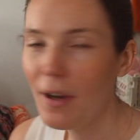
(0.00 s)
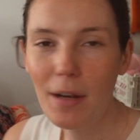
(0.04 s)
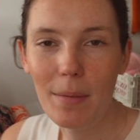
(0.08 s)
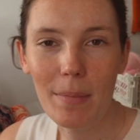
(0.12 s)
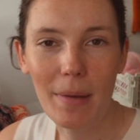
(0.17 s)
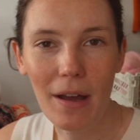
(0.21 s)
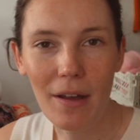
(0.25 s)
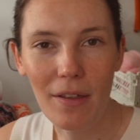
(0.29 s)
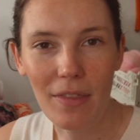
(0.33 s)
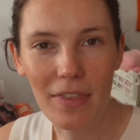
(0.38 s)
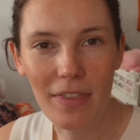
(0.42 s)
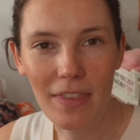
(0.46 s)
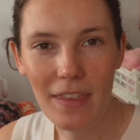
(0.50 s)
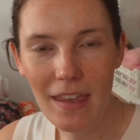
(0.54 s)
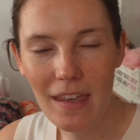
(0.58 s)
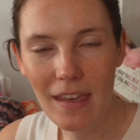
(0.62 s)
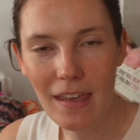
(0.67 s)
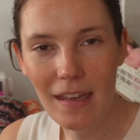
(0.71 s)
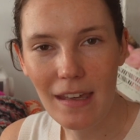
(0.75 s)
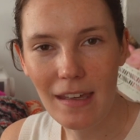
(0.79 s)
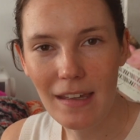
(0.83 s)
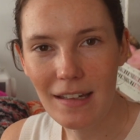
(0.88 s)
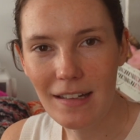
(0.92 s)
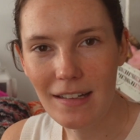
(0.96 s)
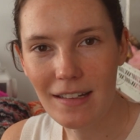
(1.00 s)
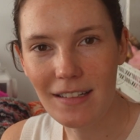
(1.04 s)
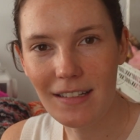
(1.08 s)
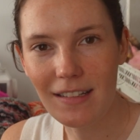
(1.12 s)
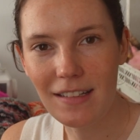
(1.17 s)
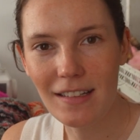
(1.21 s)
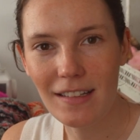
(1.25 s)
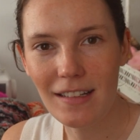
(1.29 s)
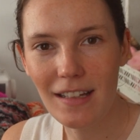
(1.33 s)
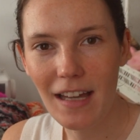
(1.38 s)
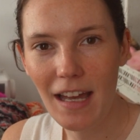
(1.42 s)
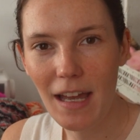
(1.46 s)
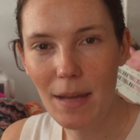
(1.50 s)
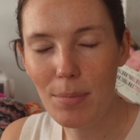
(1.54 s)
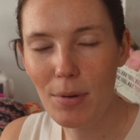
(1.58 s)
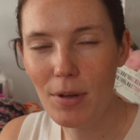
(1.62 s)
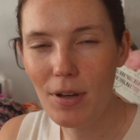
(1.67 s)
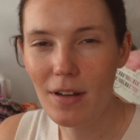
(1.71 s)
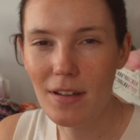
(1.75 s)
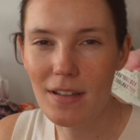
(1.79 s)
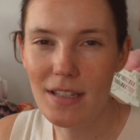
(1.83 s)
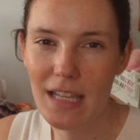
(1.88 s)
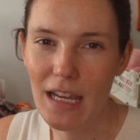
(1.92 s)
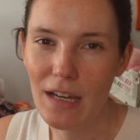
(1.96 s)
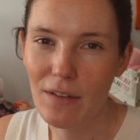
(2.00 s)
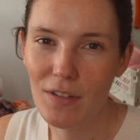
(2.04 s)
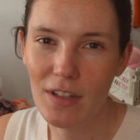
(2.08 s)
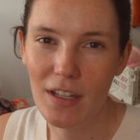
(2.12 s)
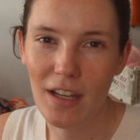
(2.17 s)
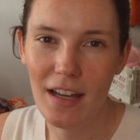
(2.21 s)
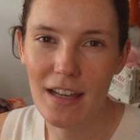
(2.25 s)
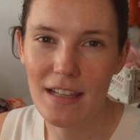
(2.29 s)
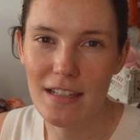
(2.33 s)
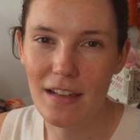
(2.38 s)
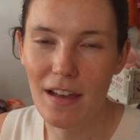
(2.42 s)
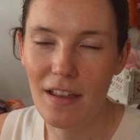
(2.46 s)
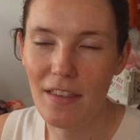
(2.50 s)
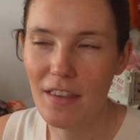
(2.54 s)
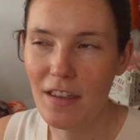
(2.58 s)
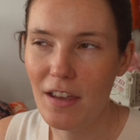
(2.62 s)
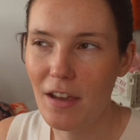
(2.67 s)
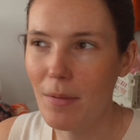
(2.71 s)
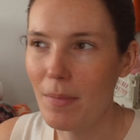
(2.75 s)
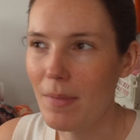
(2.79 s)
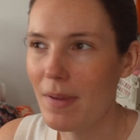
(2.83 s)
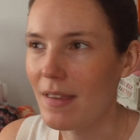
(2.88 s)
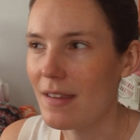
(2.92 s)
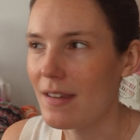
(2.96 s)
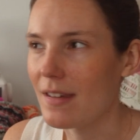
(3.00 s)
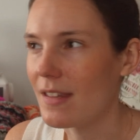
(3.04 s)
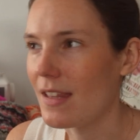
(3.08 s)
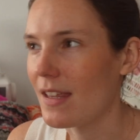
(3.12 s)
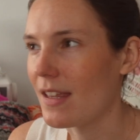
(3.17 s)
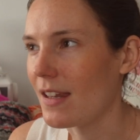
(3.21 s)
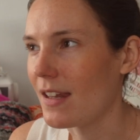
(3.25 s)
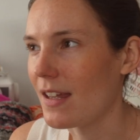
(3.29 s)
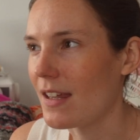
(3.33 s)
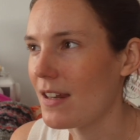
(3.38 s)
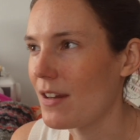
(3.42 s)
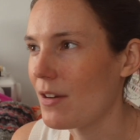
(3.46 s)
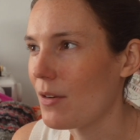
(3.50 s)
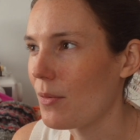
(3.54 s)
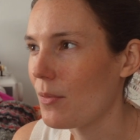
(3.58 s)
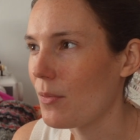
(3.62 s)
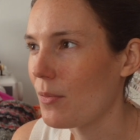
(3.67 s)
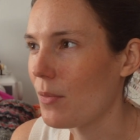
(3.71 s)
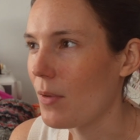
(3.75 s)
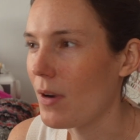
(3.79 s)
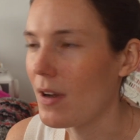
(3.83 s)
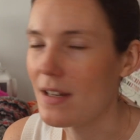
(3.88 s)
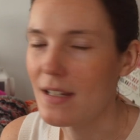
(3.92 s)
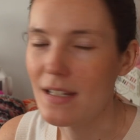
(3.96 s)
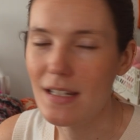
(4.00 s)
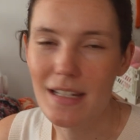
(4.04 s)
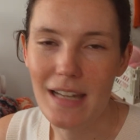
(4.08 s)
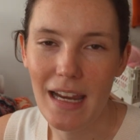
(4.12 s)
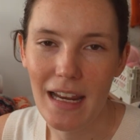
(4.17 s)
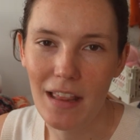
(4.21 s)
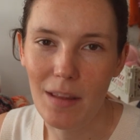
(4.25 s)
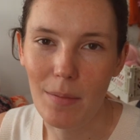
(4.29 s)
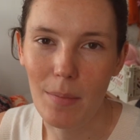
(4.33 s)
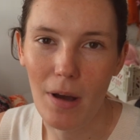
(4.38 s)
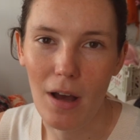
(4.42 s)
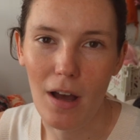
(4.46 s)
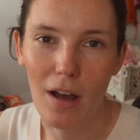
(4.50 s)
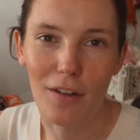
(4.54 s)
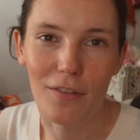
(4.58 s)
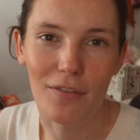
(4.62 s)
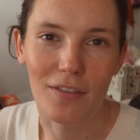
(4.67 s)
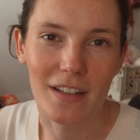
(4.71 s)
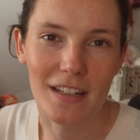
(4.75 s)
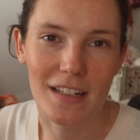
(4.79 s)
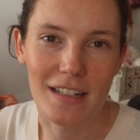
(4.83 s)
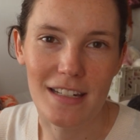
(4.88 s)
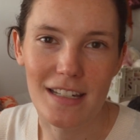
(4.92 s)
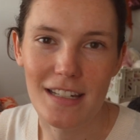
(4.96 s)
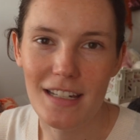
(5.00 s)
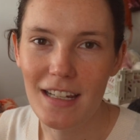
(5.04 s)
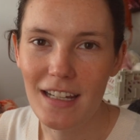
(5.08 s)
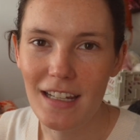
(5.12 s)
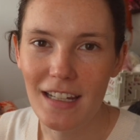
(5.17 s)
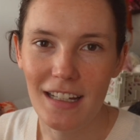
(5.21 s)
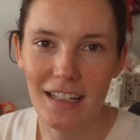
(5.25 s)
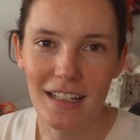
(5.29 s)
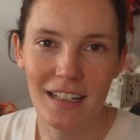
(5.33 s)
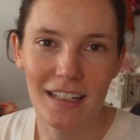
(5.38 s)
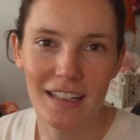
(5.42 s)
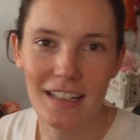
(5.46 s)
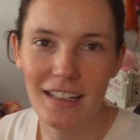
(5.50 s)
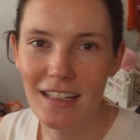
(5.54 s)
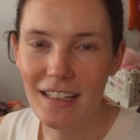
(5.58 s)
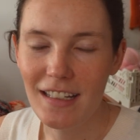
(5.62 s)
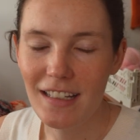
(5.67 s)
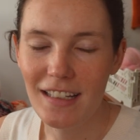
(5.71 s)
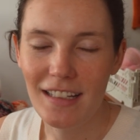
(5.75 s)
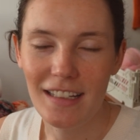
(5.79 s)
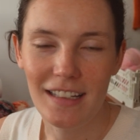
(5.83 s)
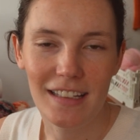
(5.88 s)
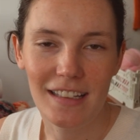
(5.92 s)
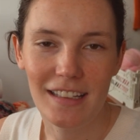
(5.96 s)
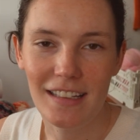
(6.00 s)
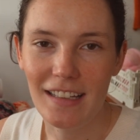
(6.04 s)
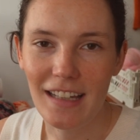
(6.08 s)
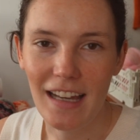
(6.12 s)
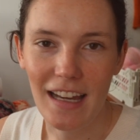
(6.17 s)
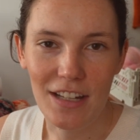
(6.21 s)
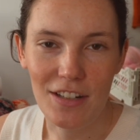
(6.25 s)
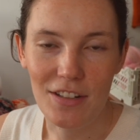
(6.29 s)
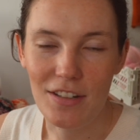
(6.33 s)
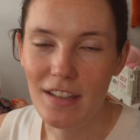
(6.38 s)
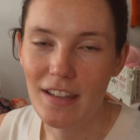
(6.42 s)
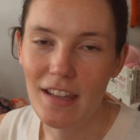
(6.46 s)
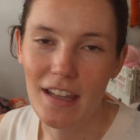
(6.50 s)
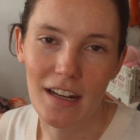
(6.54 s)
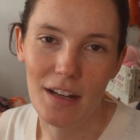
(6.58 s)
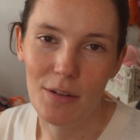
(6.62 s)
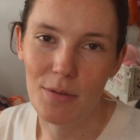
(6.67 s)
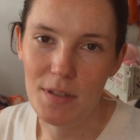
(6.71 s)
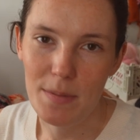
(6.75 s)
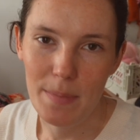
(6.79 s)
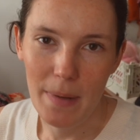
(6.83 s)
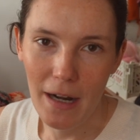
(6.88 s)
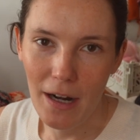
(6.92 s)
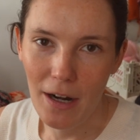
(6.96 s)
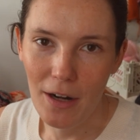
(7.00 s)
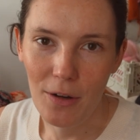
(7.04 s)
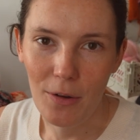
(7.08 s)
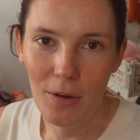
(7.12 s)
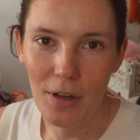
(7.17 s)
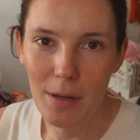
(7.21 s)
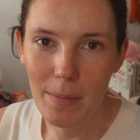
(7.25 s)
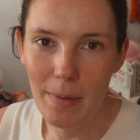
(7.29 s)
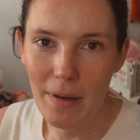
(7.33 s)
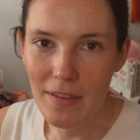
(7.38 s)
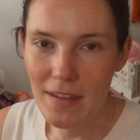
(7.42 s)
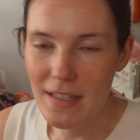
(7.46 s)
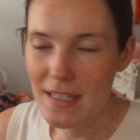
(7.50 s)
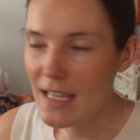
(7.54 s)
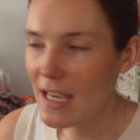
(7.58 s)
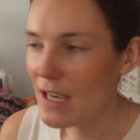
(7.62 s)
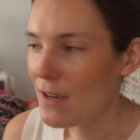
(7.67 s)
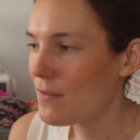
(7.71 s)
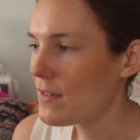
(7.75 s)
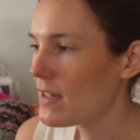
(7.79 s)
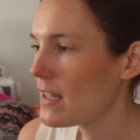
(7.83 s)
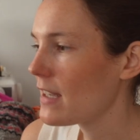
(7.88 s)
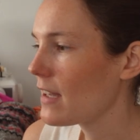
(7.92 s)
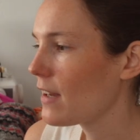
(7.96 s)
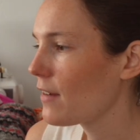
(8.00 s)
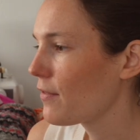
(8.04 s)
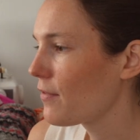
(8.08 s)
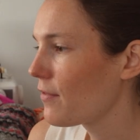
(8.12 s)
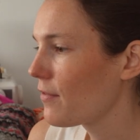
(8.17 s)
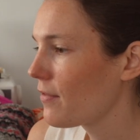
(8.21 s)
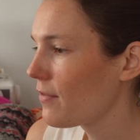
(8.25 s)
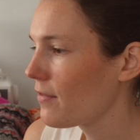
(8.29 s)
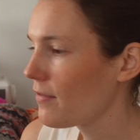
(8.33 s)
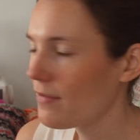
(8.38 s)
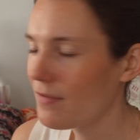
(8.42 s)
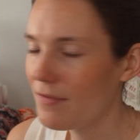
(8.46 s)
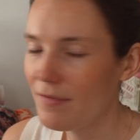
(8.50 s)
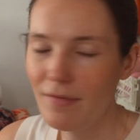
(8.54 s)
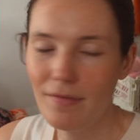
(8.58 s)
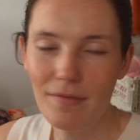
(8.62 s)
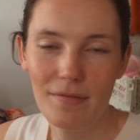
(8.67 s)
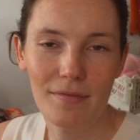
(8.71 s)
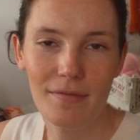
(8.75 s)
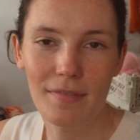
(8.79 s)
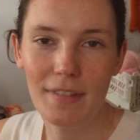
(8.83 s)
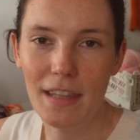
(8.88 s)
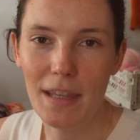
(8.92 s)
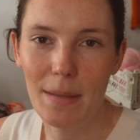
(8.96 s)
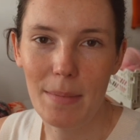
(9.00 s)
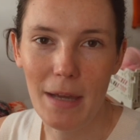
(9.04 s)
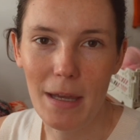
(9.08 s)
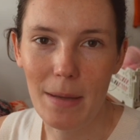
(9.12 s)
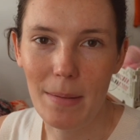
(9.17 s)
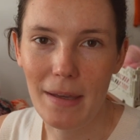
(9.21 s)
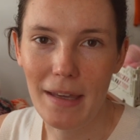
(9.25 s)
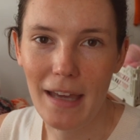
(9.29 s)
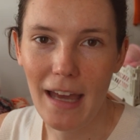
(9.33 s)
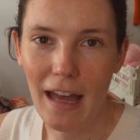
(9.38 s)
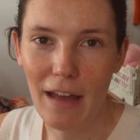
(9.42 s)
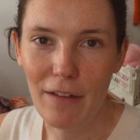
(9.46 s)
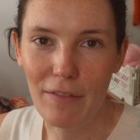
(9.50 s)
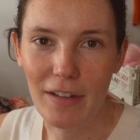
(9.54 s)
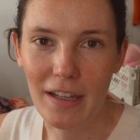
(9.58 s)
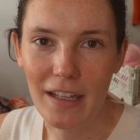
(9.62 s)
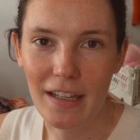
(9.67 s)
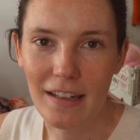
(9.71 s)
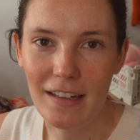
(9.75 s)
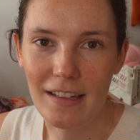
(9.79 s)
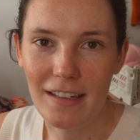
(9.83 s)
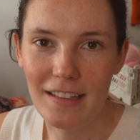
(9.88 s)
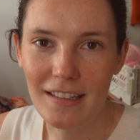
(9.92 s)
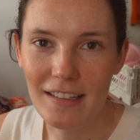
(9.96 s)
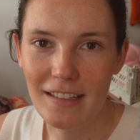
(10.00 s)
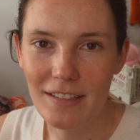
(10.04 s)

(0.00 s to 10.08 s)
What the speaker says: about I put safety eyes on them, and then I didn't want to take them off, and then I was paranoid about the safety of the baby having,